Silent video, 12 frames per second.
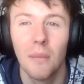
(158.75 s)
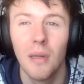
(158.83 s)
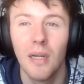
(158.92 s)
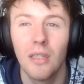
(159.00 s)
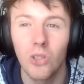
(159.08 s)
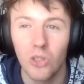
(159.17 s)

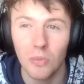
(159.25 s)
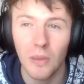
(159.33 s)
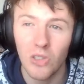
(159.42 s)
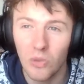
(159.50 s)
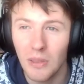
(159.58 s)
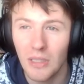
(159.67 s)
But your
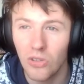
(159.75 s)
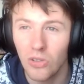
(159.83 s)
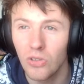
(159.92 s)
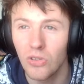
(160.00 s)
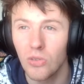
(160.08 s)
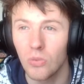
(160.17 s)
spell speed
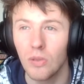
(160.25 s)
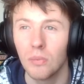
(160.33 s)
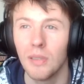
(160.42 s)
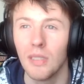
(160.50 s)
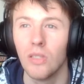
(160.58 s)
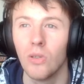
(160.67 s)
2s will
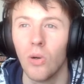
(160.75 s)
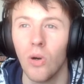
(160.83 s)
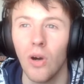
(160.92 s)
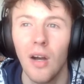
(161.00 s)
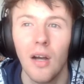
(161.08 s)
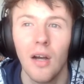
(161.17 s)
be
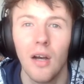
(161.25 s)
your